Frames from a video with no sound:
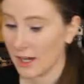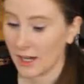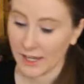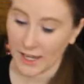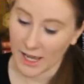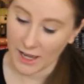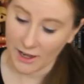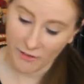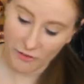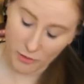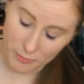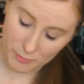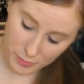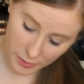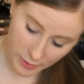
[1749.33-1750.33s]
I
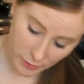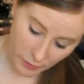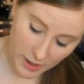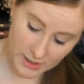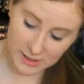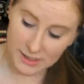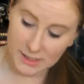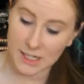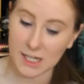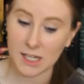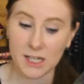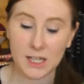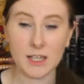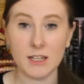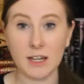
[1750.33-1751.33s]
have progressed
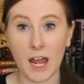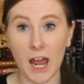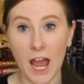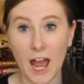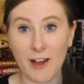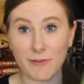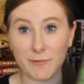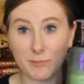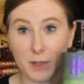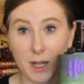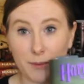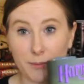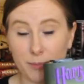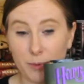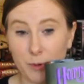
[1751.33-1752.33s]
in
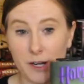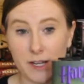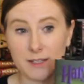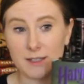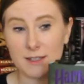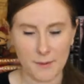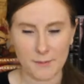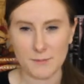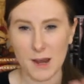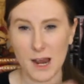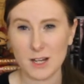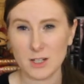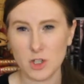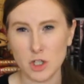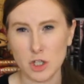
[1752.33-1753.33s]
Half-Blood Prince. I'm
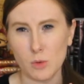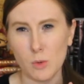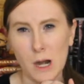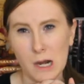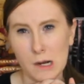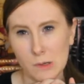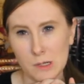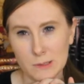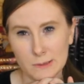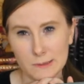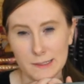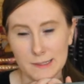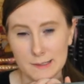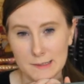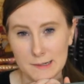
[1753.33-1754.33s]
not sure where I was when
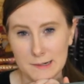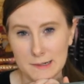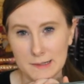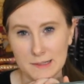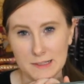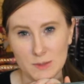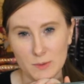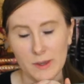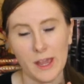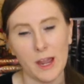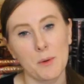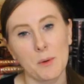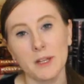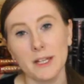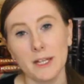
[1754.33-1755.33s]
I started this week. I
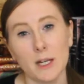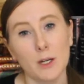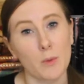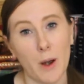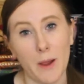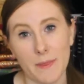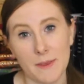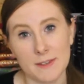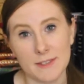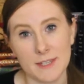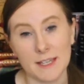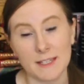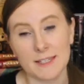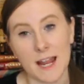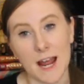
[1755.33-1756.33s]
really need to write these
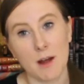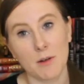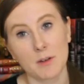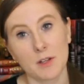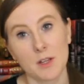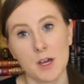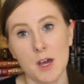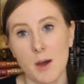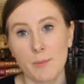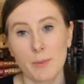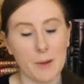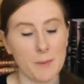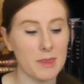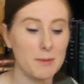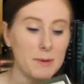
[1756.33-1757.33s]
things down. But
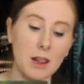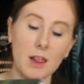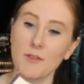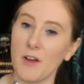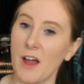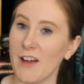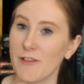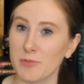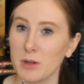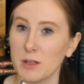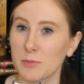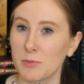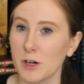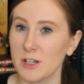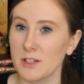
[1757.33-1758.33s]
I'm in the middle of
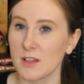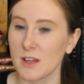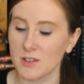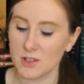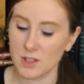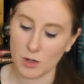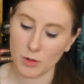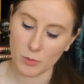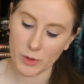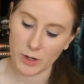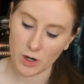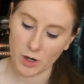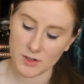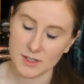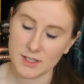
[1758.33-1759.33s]
Half-Blood Prince, so
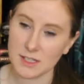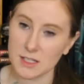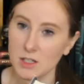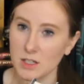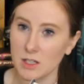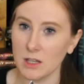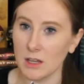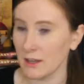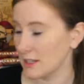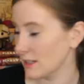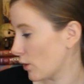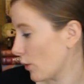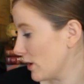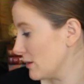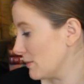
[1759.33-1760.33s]
we are still
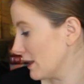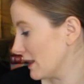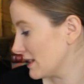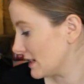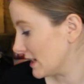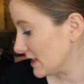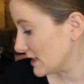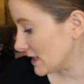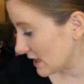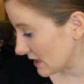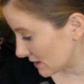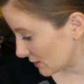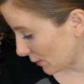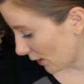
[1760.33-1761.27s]
going to be listening to this